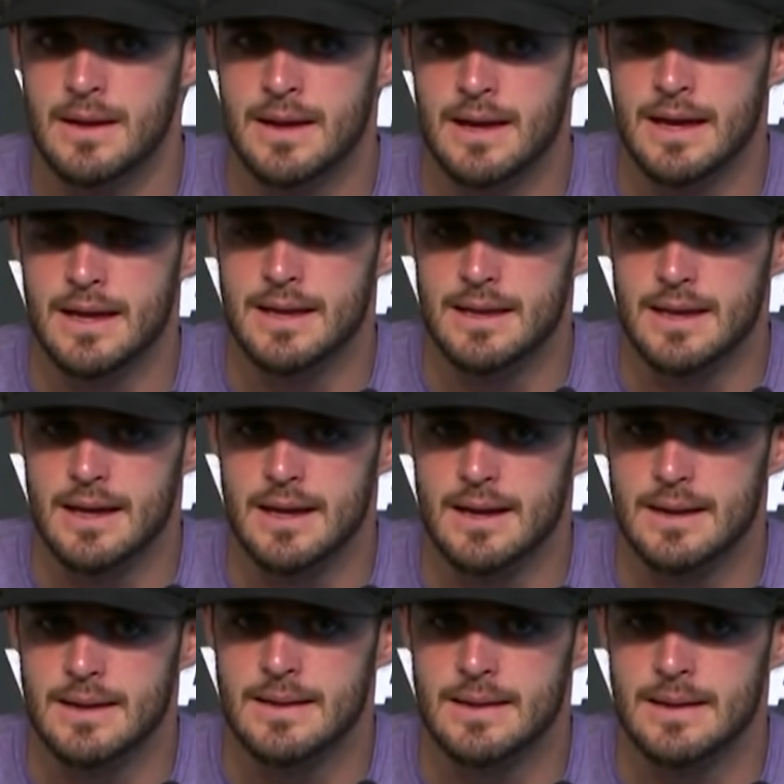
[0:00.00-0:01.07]
and
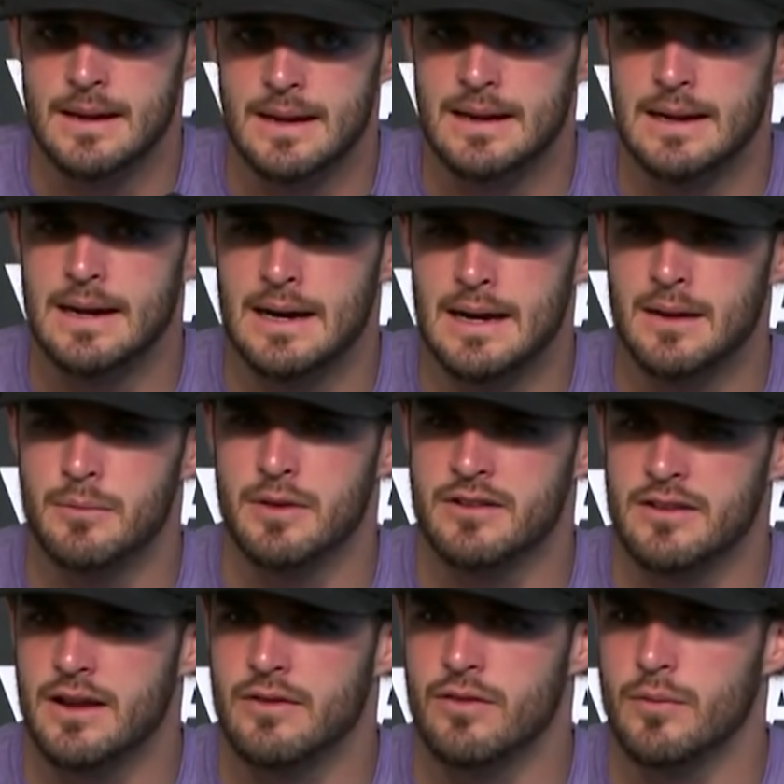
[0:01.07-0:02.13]
uh, I, I am
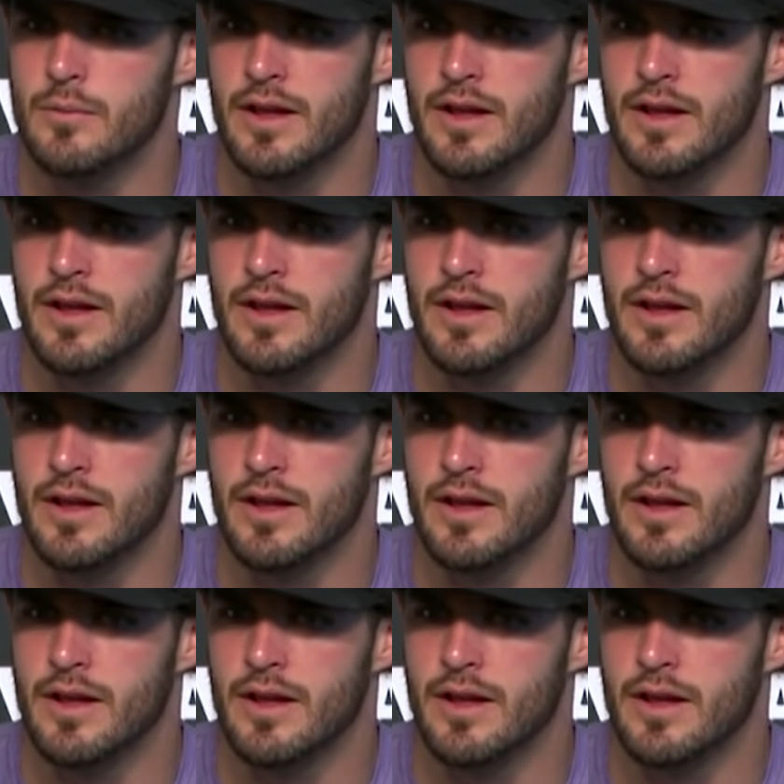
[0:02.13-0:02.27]
excited for him.